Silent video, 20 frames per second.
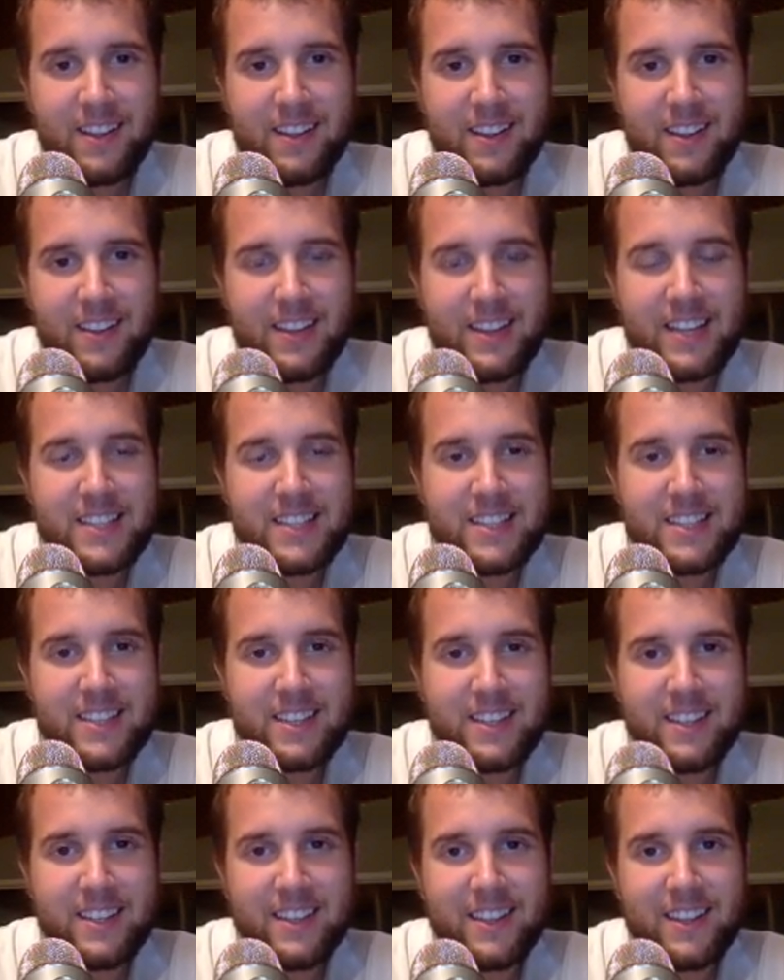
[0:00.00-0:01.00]
let's
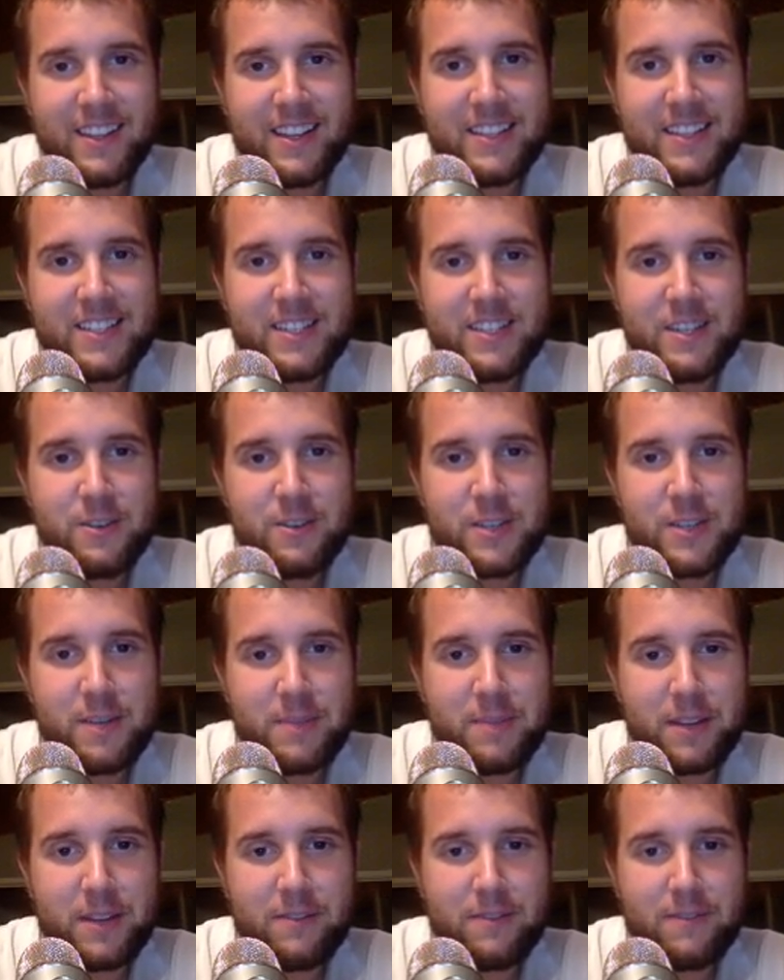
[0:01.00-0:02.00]
do
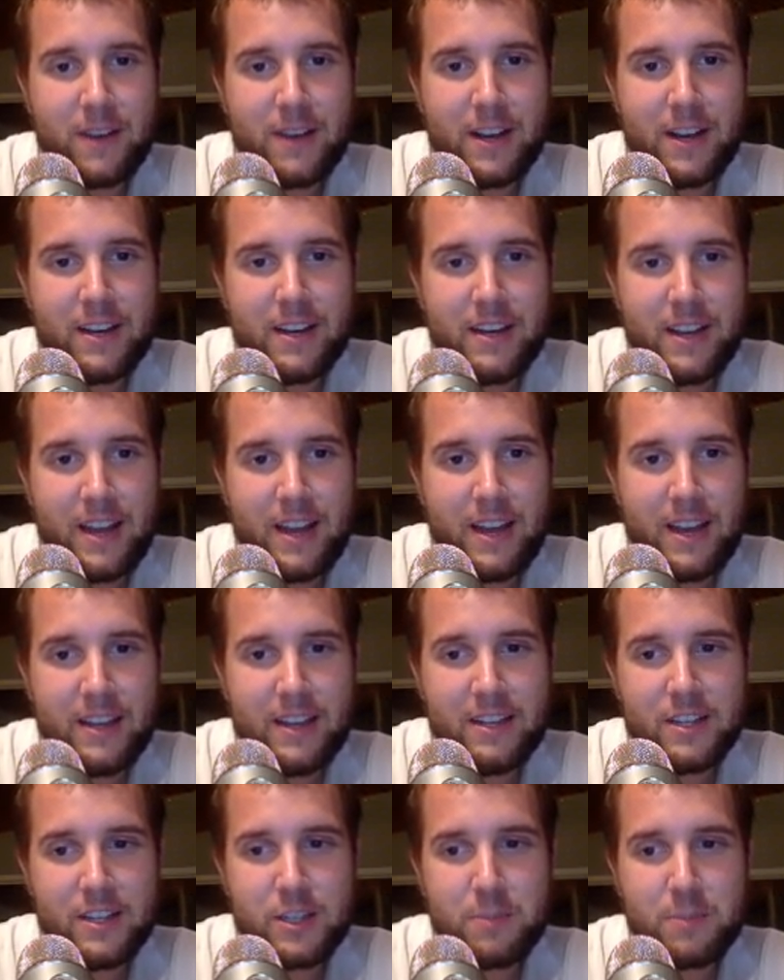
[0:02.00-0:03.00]
something fun
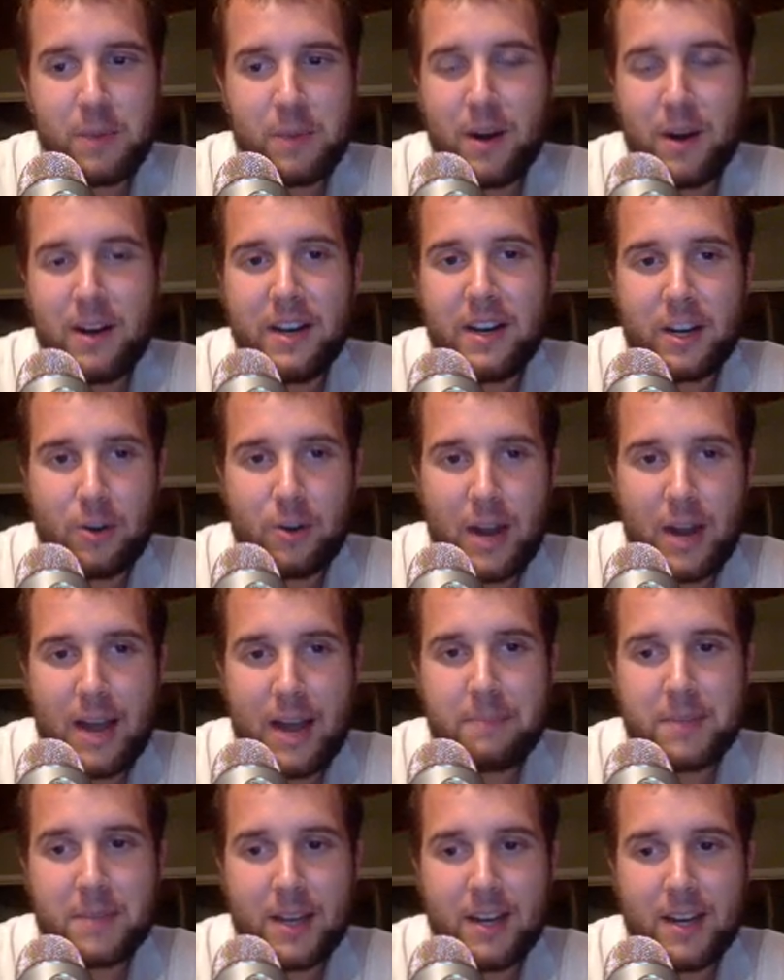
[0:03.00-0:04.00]
and spawn a
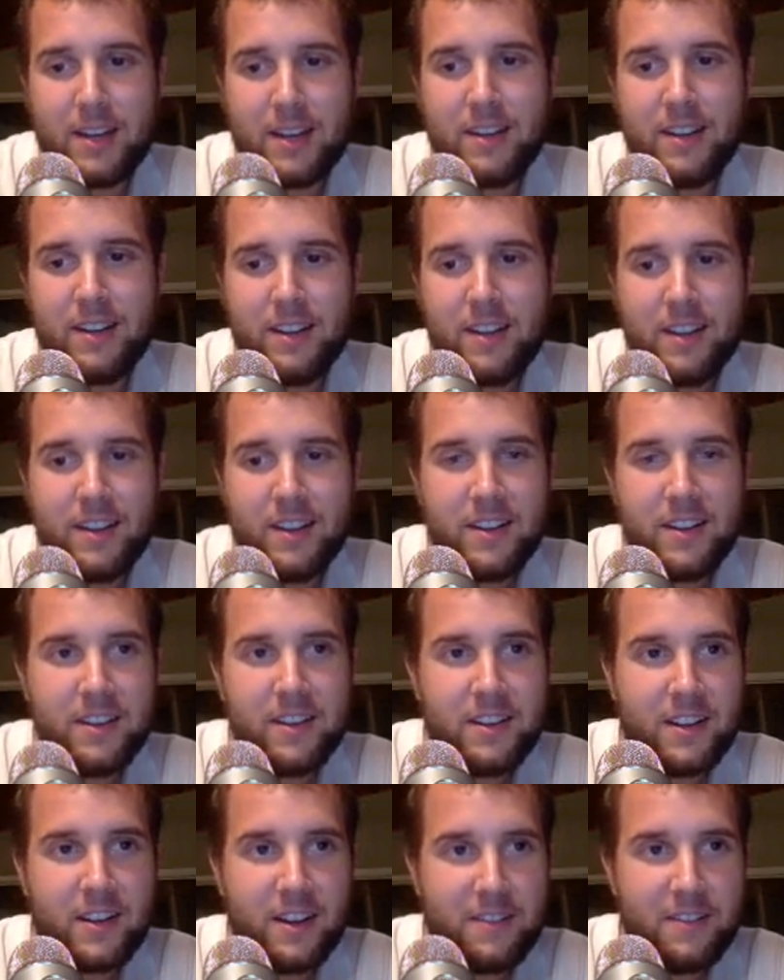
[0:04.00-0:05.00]
crap ton
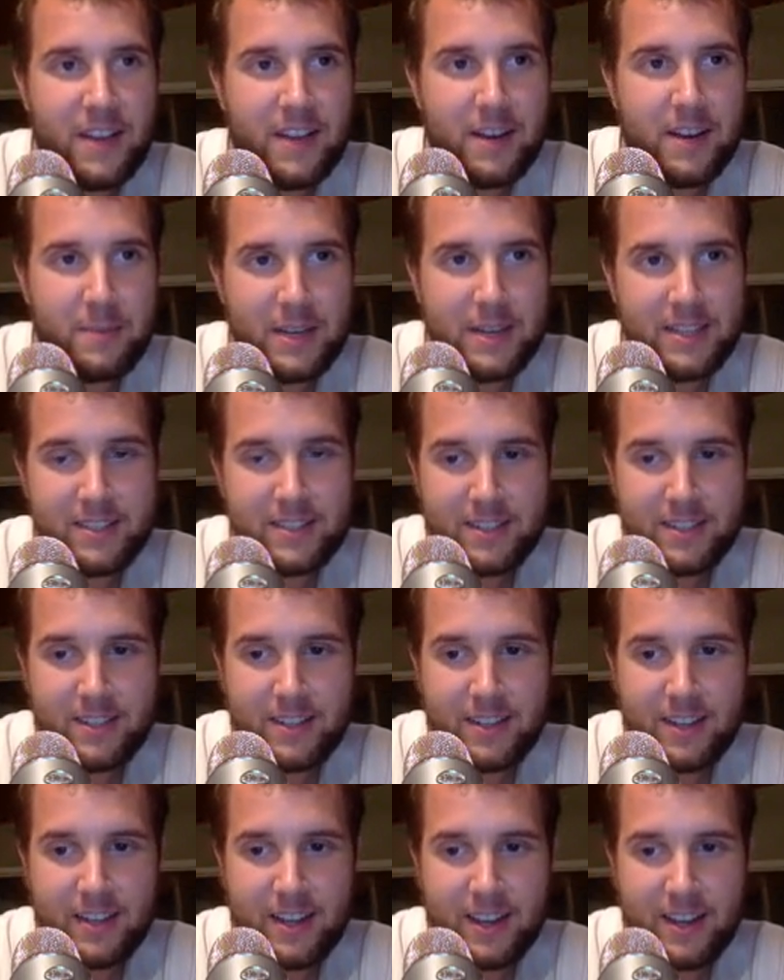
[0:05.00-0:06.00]
of enemies
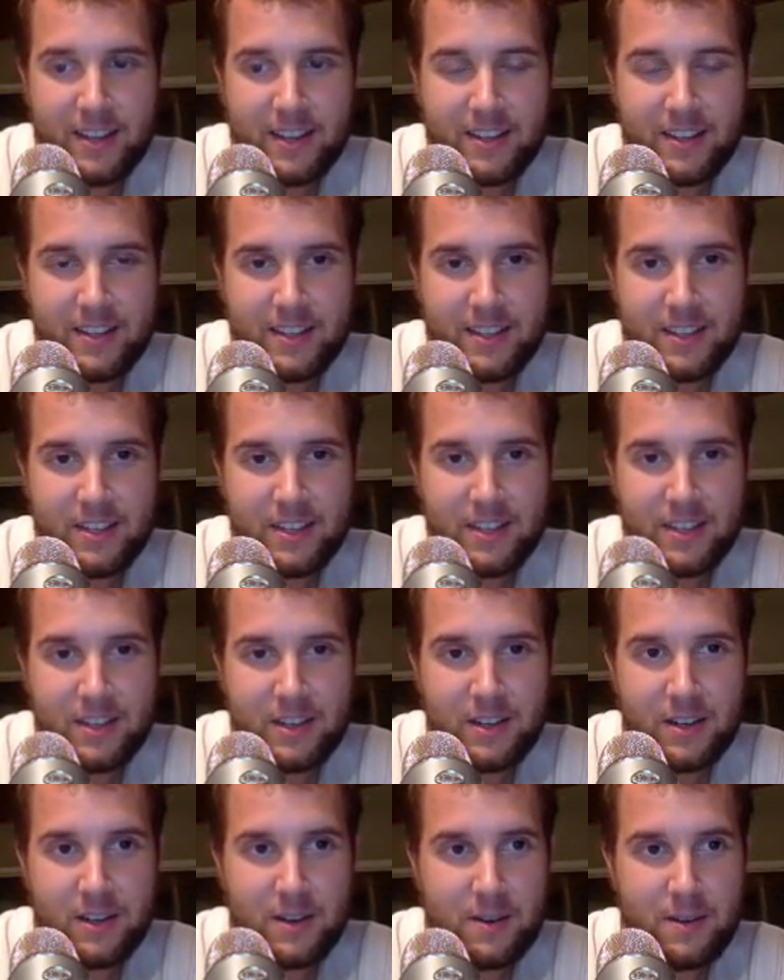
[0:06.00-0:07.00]
and
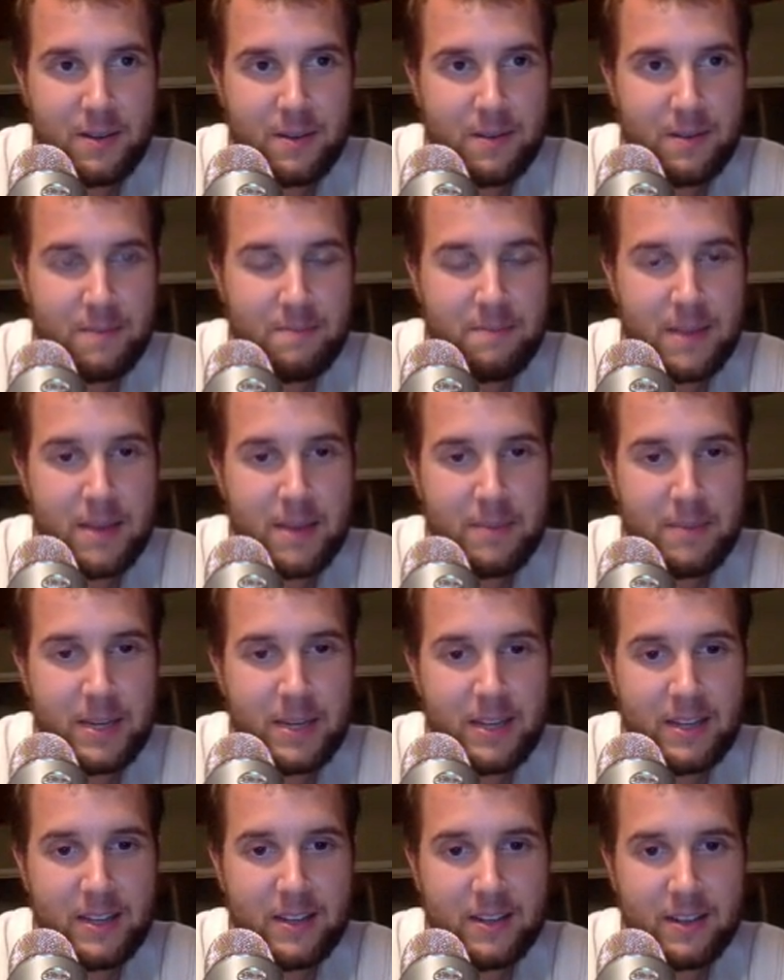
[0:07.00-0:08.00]

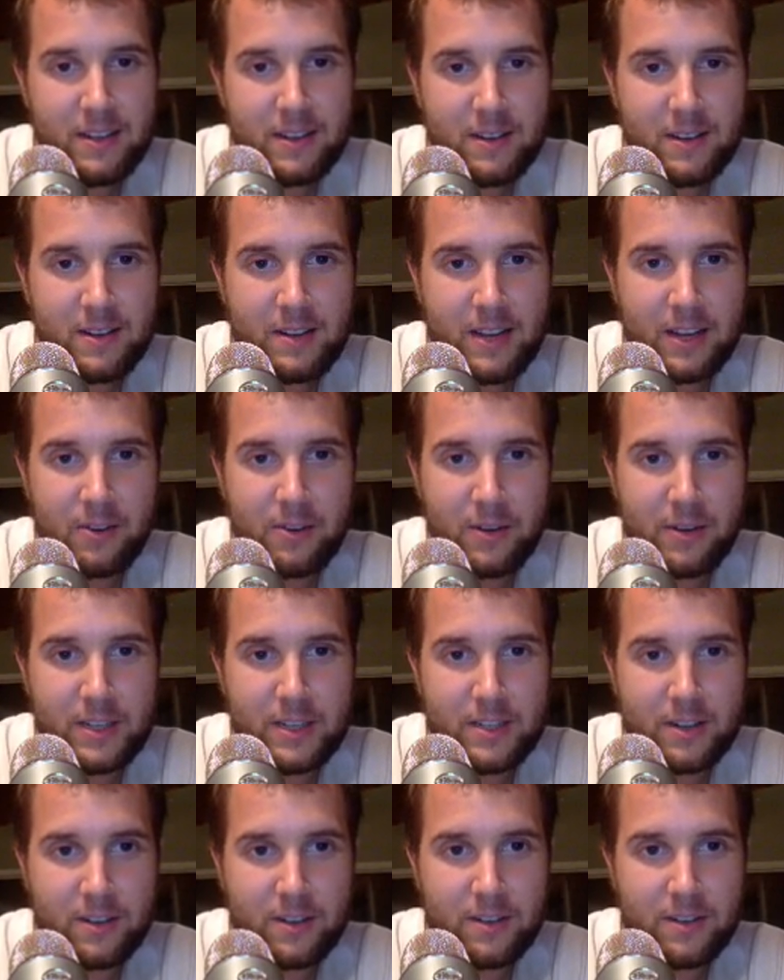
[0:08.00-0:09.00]
maybe
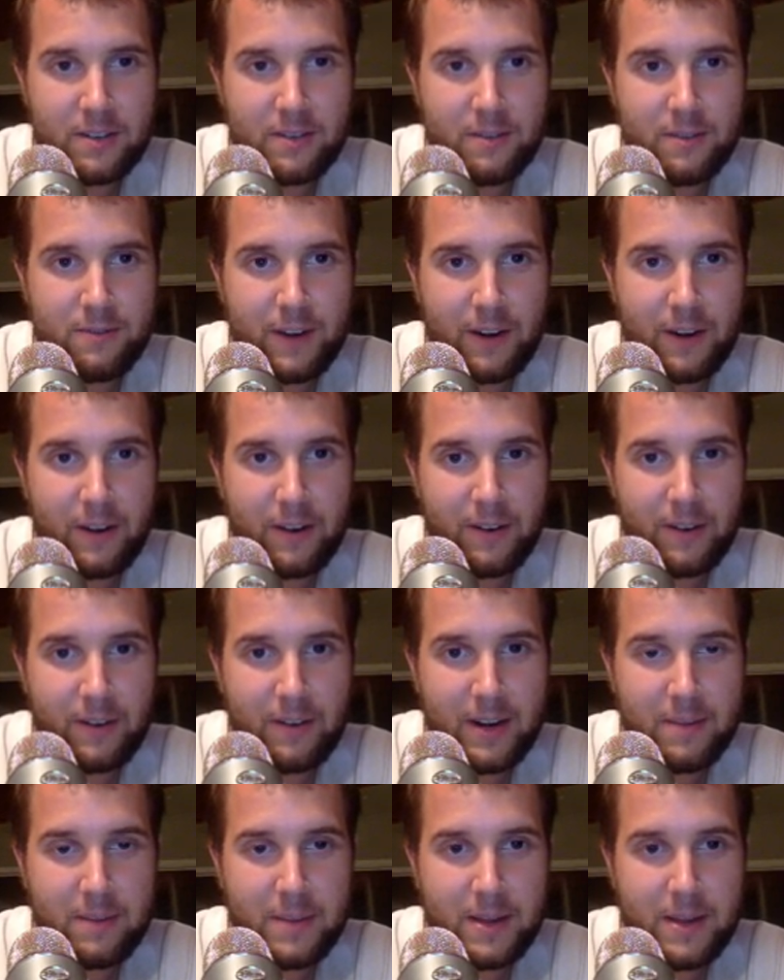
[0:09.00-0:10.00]
increase our firing
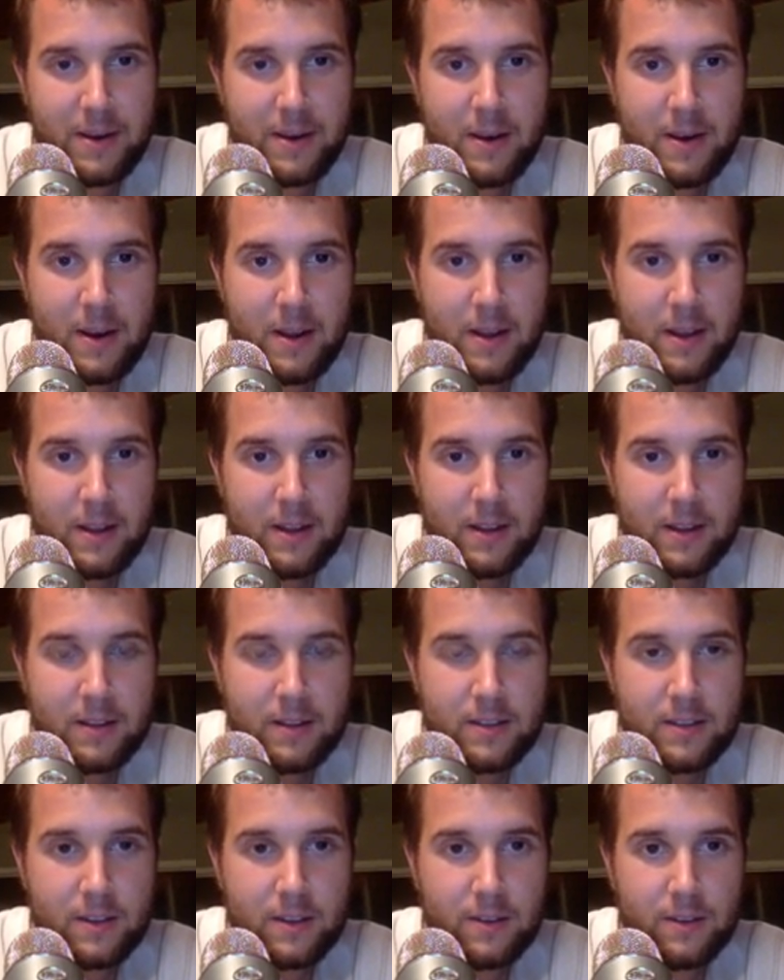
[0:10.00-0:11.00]
rate a bit.
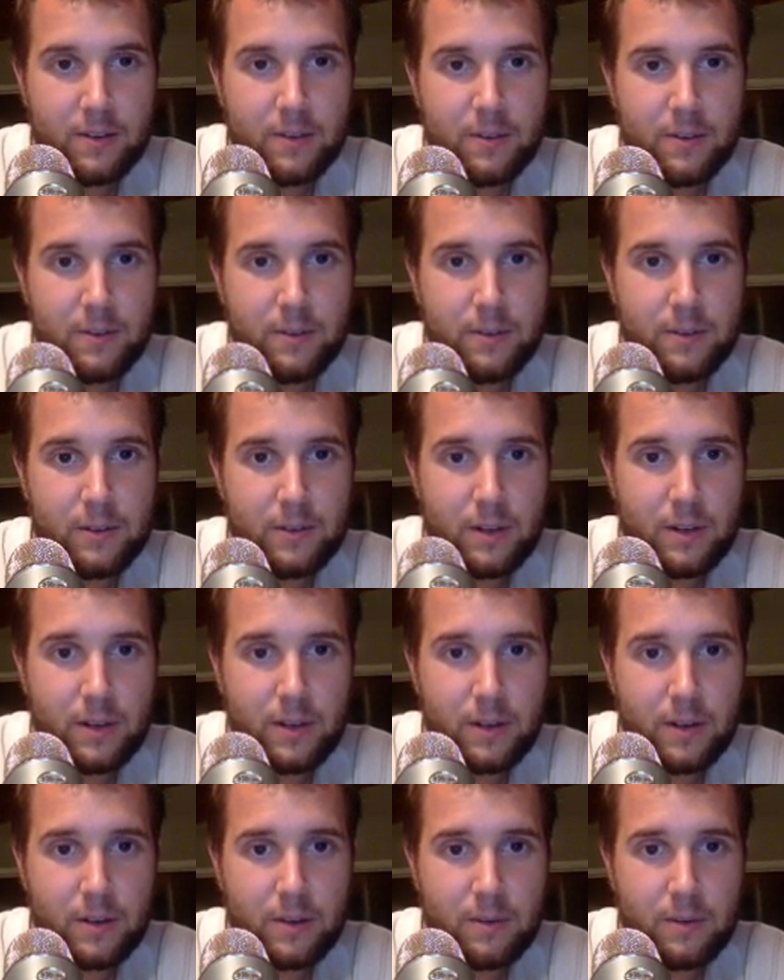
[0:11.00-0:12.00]
So
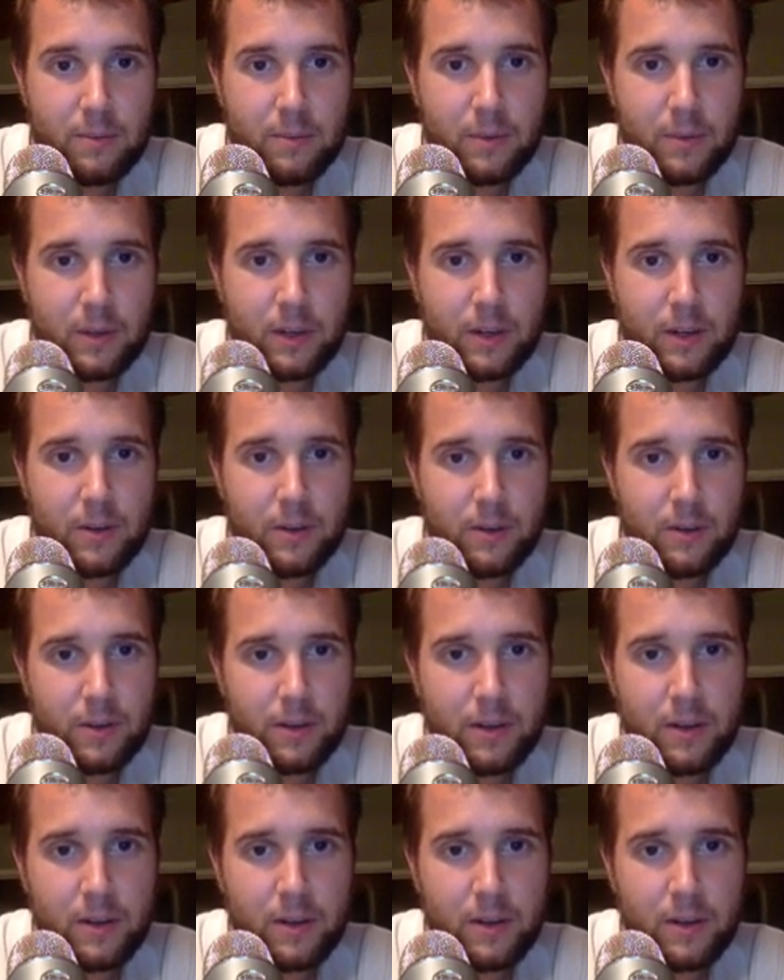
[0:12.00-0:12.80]
we'll go